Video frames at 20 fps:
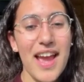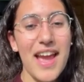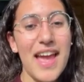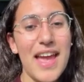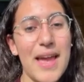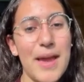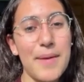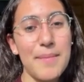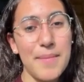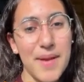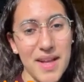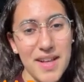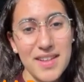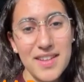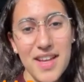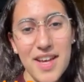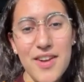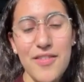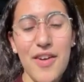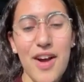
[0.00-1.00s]
and make a
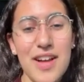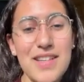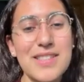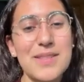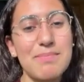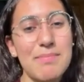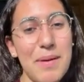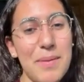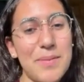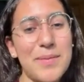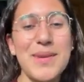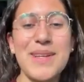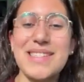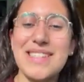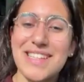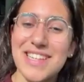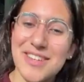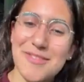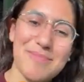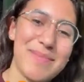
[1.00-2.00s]
lot of awesome memories
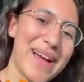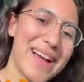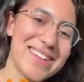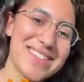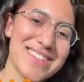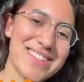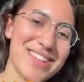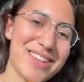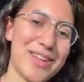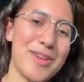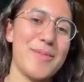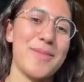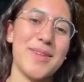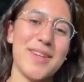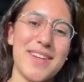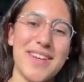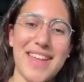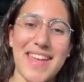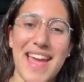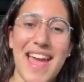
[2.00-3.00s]
and give back to the
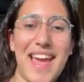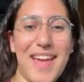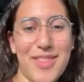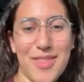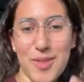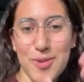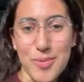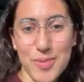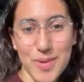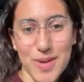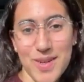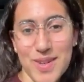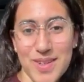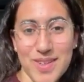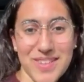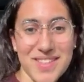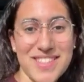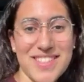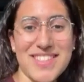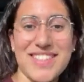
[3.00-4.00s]
community and the
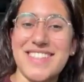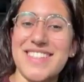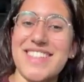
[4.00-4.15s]
world.